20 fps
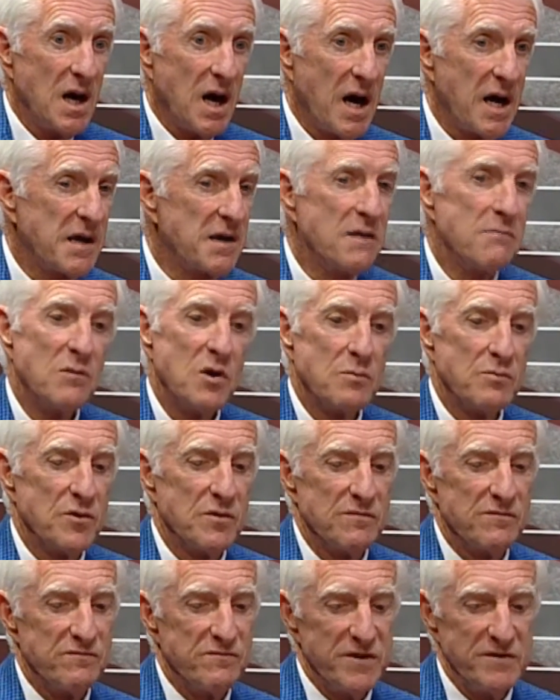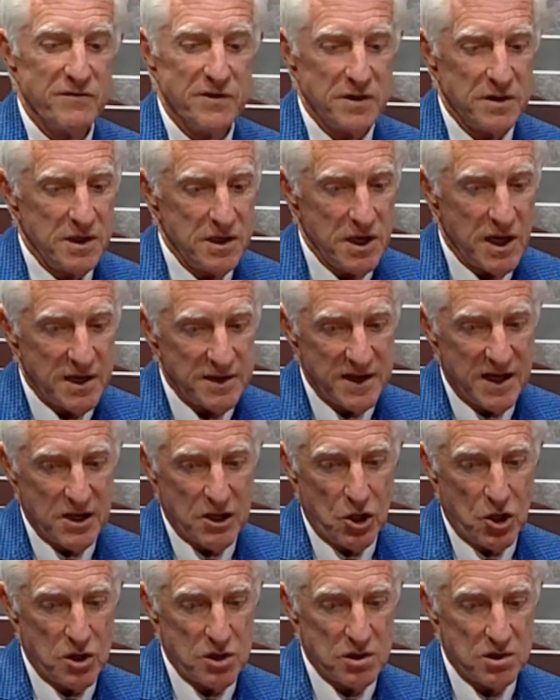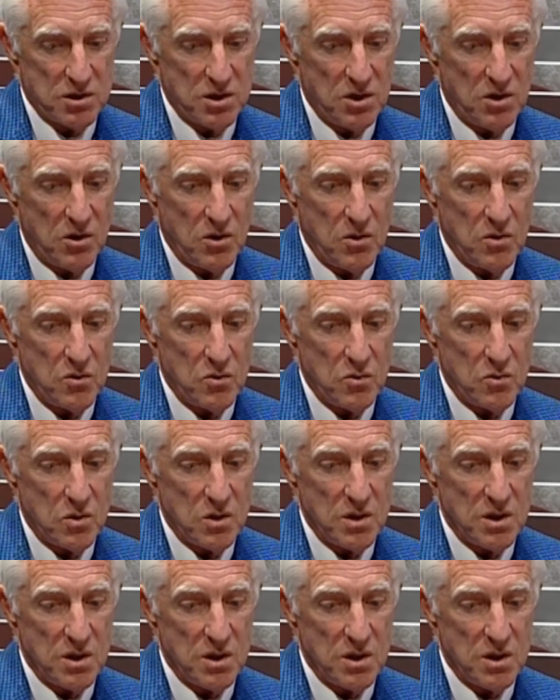I can remember vividly, not that long ago,